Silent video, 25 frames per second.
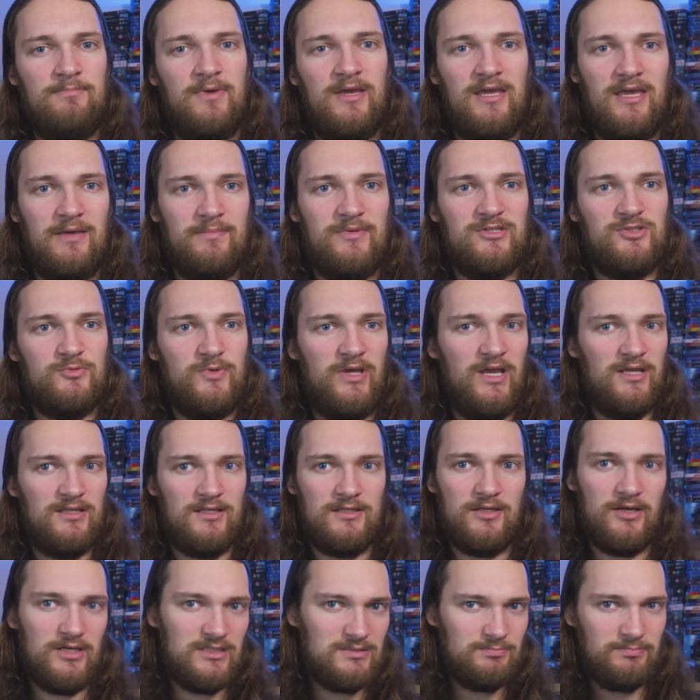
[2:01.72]
a big image, we had a
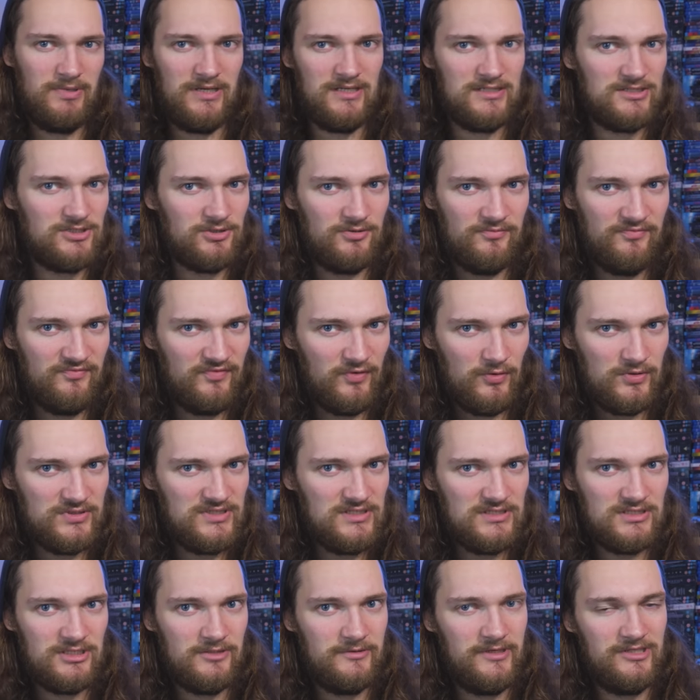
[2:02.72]
nice big sort of
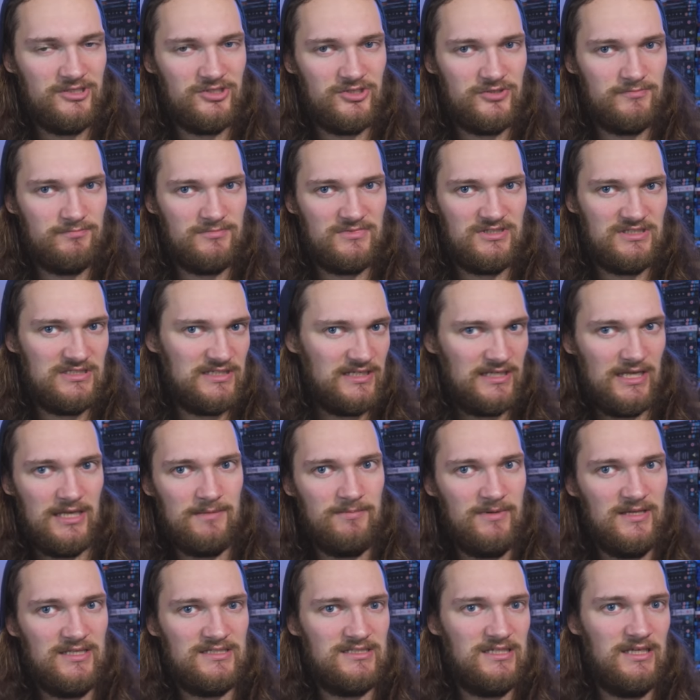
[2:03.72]
forty-two inch ten eighty
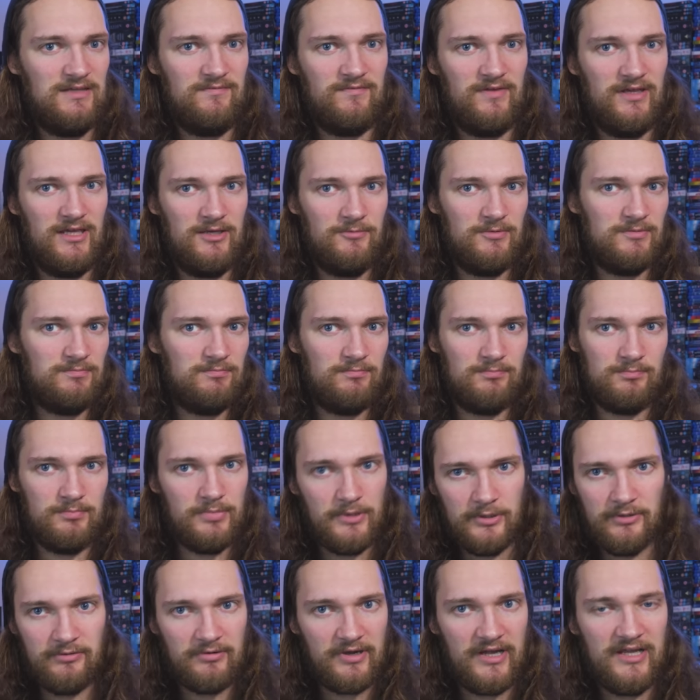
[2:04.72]
p T V with
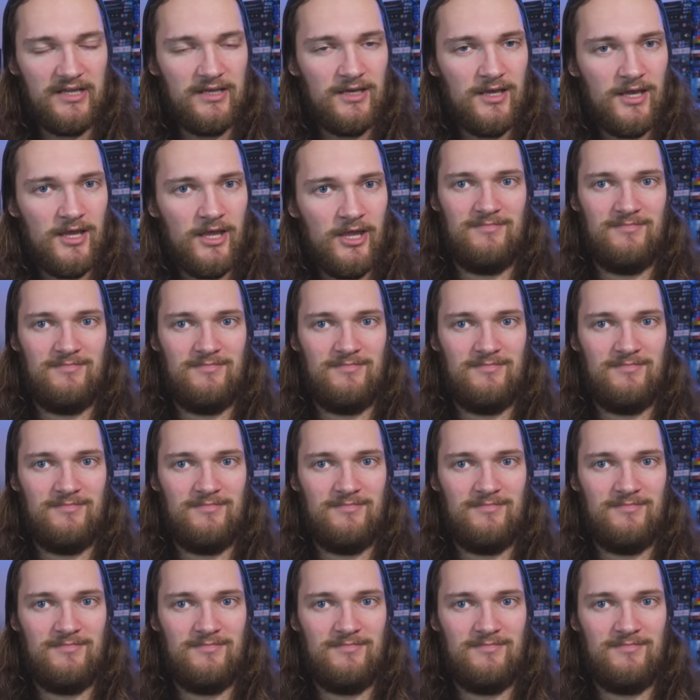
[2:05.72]
Blu-ray,